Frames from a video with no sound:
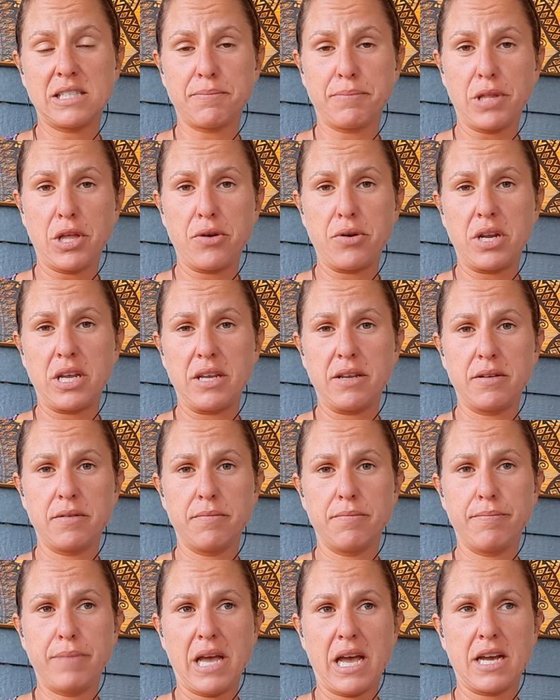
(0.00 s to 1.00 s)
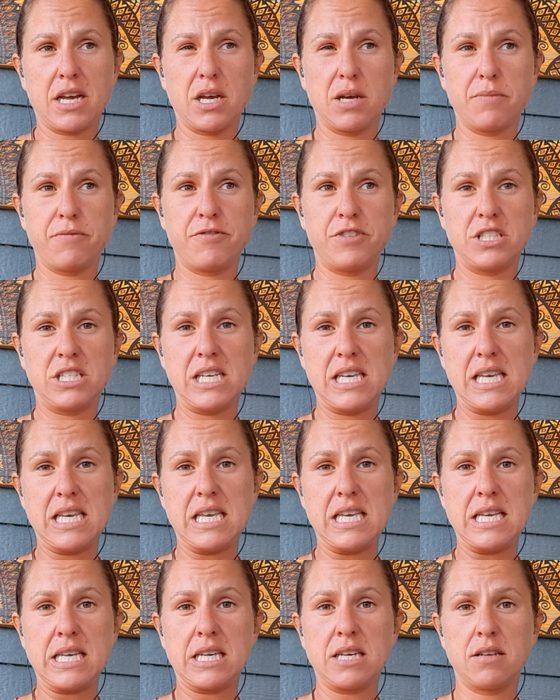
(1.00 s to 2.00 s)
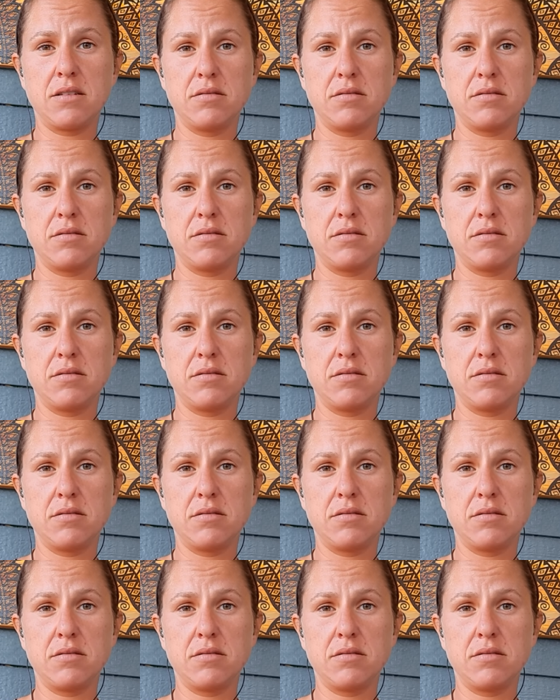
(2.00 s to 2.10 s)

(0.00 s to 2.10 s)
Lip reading: bloating, backup, fatigue,